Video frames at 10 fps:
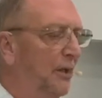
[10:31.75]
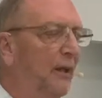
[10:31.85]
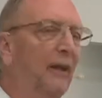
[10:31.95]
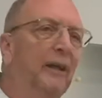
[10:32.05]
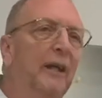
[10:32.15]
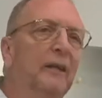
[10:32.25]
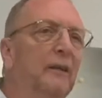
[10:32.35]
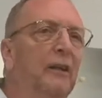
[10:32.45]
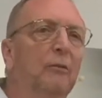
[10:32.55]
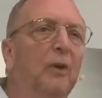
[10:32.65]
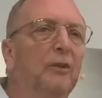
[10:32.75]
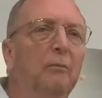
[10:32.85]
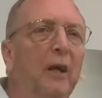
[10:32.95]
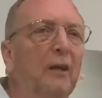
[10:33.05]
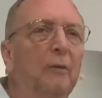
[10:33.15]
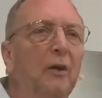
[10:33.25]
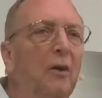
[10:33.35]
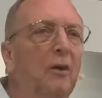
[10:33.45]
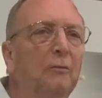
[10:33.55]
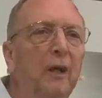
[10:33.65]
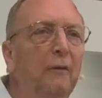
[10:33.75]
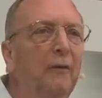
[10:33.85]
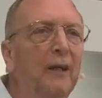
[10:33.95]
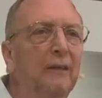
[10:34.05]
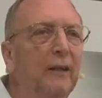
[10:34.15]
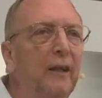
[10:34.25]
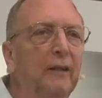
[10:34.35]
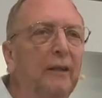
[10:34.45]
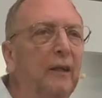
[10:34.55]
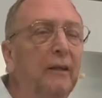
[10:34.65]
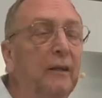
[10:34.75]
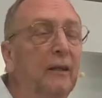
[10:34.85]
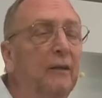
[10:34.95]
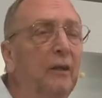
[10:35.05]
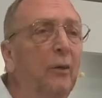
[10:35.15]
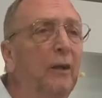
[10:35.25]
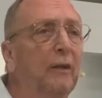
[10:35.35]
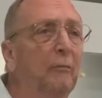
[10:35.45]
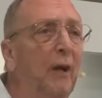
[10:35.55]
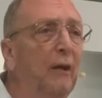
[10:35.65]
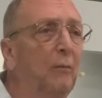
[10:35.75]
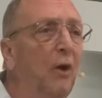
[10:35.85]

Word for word: And I can't tell you much about him at all. Matter of fact, I can't, can't tell you anything about him.